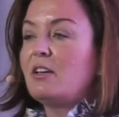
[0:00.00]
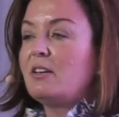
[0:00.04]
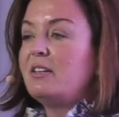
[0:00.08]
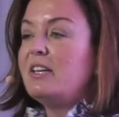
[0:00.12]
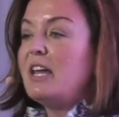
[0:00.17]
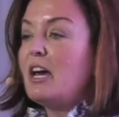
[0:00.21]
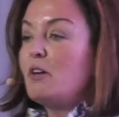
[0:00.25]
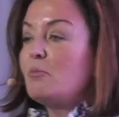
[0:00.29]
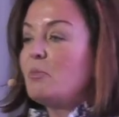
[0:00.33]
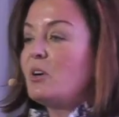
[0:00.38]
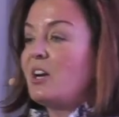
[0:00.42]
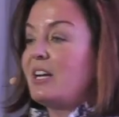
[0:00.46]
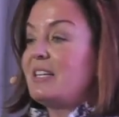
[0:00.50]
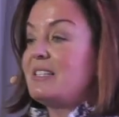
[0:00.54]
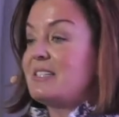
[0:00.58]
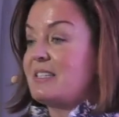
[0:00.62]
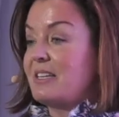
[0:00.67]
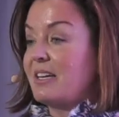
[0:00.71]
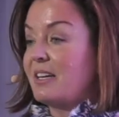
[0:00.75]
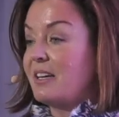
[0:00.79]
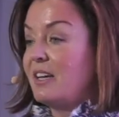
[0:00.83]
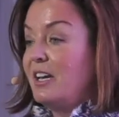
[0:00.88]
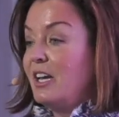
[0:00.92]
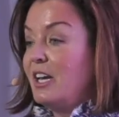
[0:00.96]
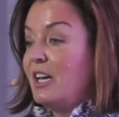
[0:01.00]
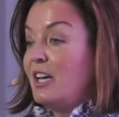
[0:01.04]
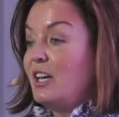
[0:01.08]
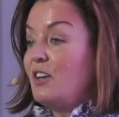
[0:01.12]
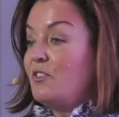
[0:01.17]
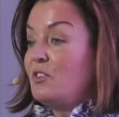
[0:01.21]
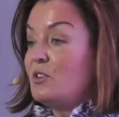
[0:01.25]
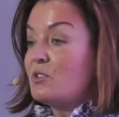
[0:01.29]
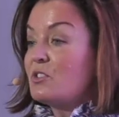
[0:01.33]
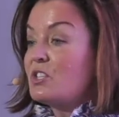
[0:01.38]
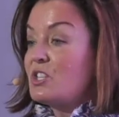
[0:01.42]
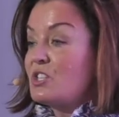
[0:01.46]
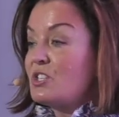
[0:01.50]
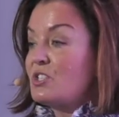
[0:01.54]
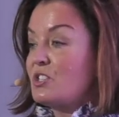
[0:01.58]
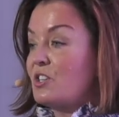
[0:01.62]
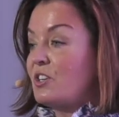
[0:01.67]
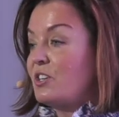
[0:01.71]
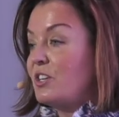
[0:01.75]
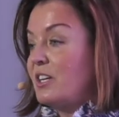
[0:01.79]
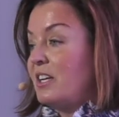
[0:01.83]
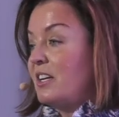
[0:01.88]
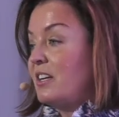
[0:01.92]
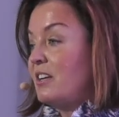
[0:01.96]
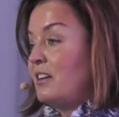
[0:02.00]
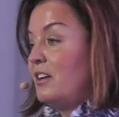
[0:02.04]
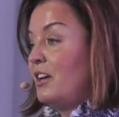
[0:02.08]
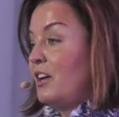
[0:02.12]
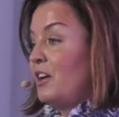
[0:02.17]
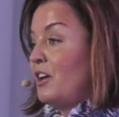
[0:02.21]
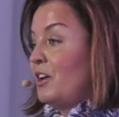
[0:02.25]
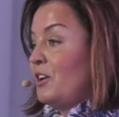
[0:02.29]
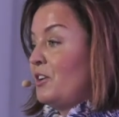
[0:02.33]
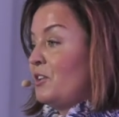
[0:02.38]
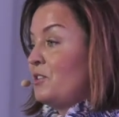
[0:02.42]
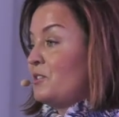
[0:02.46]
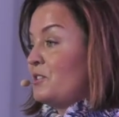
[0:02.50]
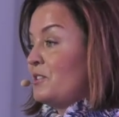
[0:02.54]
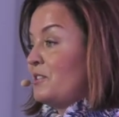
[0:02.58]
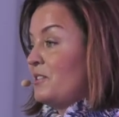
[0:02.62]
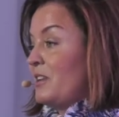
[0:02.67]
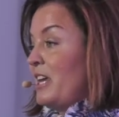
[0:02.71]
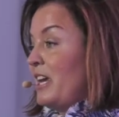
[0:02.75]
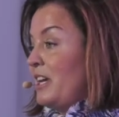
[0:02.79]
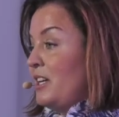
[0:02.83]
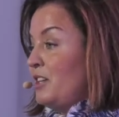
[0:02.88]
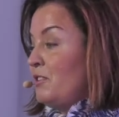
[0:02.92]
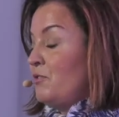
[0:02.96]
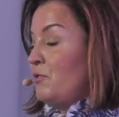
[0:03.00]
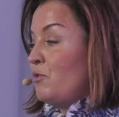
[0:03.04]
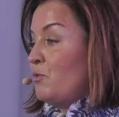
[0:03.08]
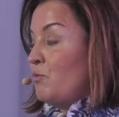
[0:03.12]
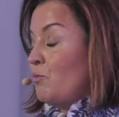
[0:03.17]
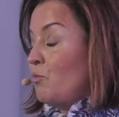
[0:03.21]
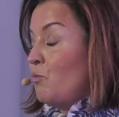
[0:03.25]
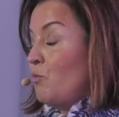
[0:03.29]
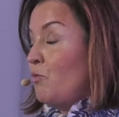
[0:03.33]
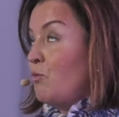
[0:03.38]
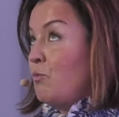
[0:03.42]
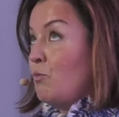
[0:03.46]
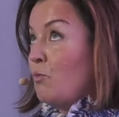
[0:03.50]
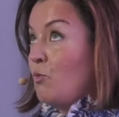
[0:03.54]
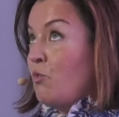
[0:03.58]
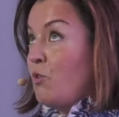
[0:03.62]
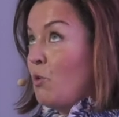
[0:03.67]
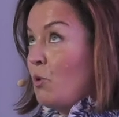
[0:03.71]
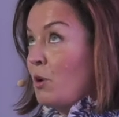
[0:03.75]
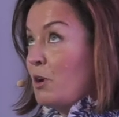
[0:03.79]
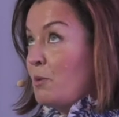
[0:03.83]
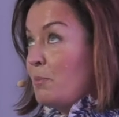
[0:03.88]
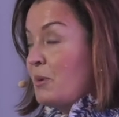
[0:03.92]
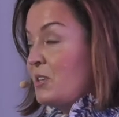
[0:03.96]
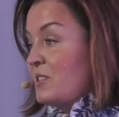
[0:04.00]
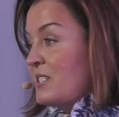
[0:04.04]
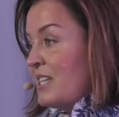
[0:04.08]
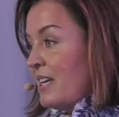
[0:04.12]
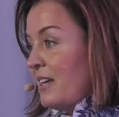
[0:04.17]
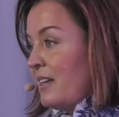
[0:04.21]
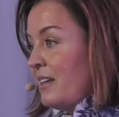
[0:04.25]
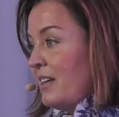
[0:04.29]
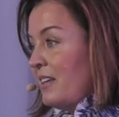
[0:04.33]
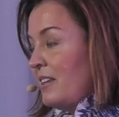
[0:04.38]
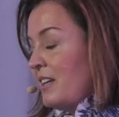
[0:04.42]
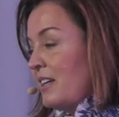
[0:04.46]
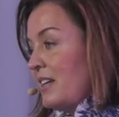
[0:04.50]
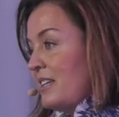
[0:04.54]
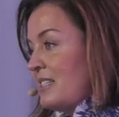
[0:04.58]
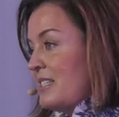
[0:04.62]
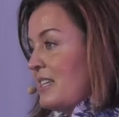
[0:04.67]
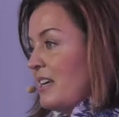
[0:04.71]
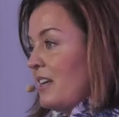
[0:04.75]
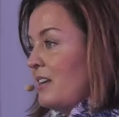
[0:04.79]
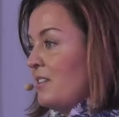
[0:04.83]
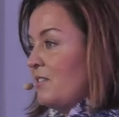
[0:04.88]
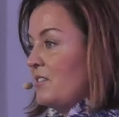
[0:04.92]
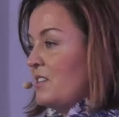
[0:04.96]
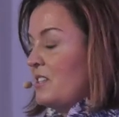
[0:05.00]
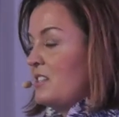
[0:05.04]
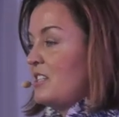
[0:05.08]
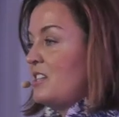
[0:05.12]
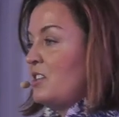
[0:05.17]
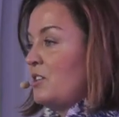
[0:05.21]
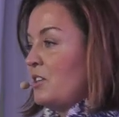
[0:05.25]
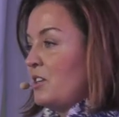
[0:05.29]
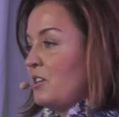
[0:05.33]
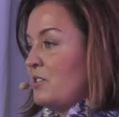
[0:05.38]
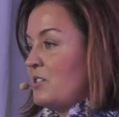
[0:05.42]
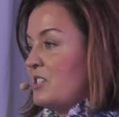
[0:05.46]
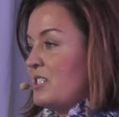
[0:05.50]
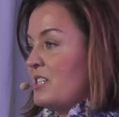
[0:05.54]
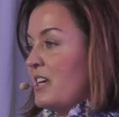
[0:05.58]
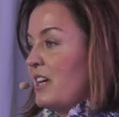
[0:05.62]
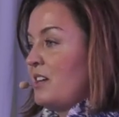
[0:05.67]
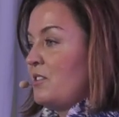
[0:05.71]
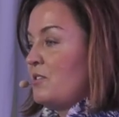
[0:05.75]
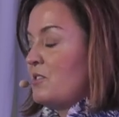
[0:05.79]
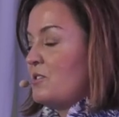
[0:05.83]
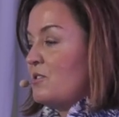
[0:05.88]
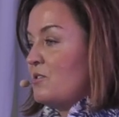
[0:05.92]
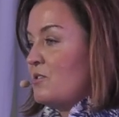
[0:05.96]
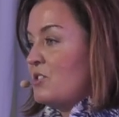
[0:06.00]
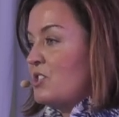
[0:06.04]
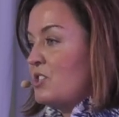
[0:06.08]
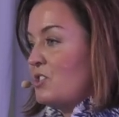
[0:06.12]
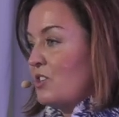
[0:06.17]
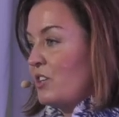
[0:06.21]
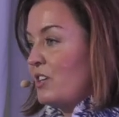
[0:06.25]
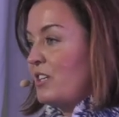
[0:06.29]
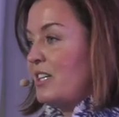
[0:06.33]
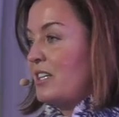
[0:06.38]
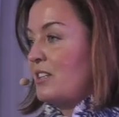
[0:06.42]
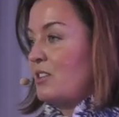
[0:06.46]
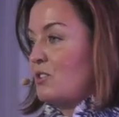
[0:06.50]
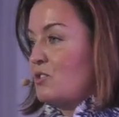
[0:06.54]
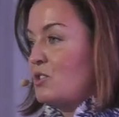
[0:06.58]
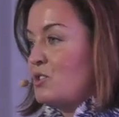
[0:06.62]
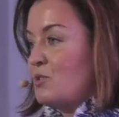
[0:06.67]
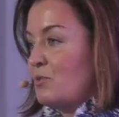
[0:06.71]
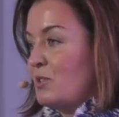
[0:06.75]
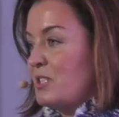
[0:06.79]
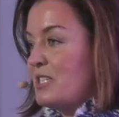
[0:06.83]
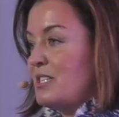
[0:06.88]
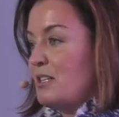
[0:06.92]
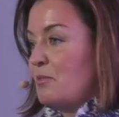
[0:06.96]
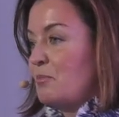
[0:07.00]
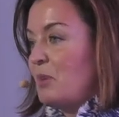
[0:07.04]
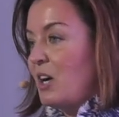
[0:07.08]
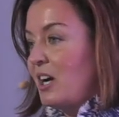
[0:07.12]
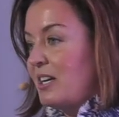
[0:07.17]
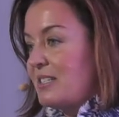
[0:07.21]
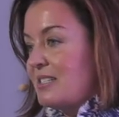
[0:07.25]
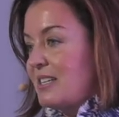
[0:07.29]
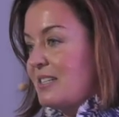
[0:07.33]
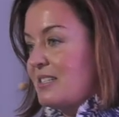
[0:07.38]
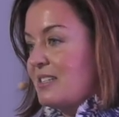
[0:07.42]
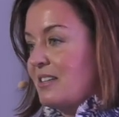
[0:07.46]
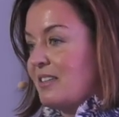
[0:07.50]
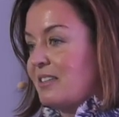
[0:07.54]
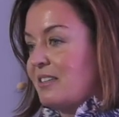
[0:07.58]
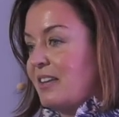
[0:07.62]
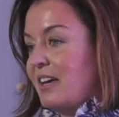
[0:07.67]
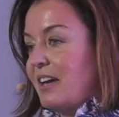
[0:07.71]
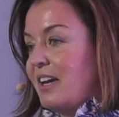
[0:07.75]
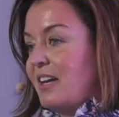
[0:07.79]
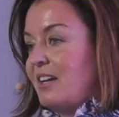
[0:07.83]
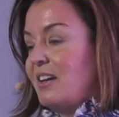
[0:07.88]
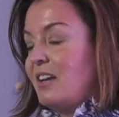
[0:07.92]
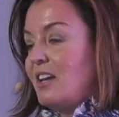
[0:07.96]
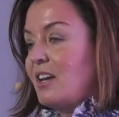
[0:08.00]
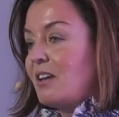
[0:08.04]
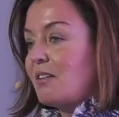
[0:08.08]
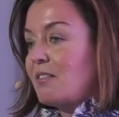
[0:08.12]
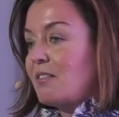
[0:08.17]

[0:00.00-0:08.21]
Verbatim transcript: Net pricing. If you're starting your 84%, I think I said, of interior designers are starting their sourcing process online.